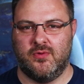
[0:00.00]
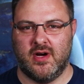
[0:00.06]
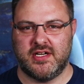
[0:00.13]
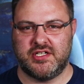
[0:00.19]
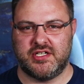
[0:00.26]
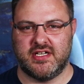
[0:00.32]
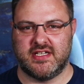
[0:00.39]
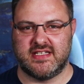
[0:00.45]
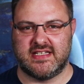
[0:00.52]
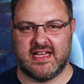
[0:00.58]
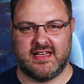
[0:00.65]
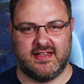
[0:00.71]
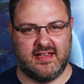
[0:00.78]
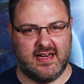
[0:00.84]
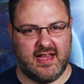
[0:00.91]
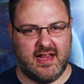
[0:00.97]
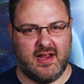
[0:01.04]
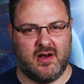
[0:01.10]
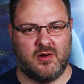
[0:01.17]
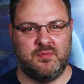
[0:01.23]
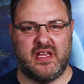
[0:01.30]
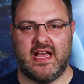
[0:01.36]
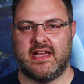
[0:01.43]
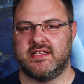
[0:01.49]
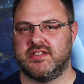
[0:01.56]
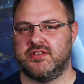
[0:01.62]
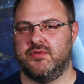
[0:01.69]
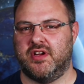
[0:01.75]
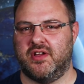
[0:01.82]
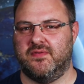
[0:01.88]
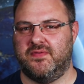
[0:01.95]
questions and today I'll be
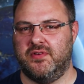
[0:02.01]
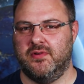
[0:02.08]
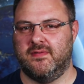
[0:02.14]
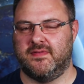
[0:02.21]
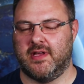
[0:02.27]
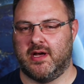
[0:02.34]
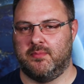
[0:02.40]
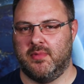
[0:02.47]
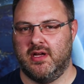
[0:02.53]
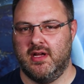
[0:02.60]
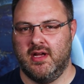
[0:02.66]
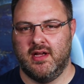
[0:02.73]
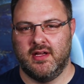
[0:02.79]
answering a few of them.